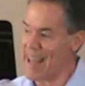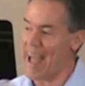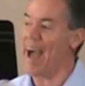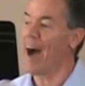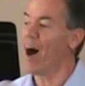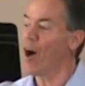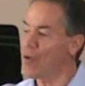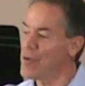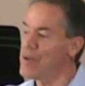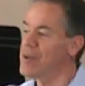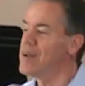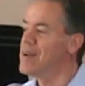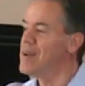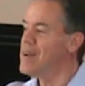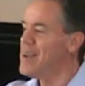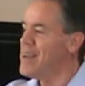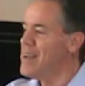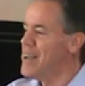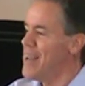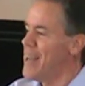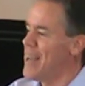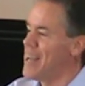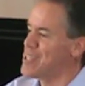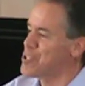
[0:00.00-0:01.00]
out
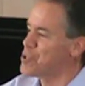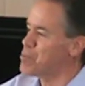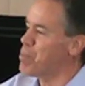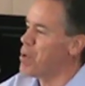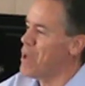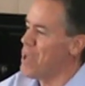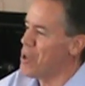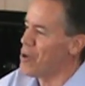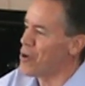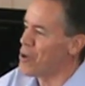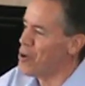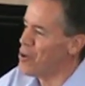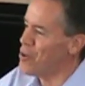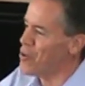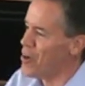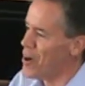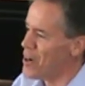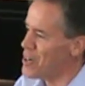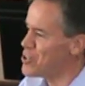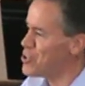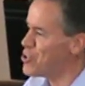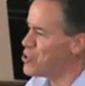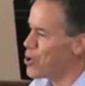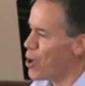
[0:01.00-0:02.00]
as Peter
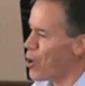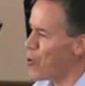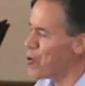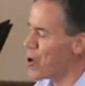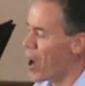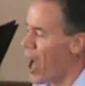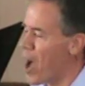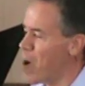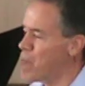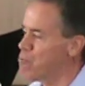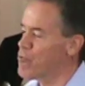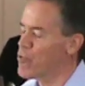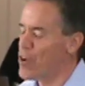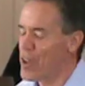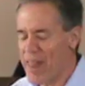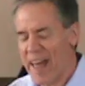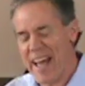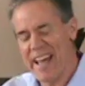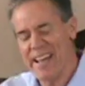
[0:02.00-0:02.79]
uh, showed up for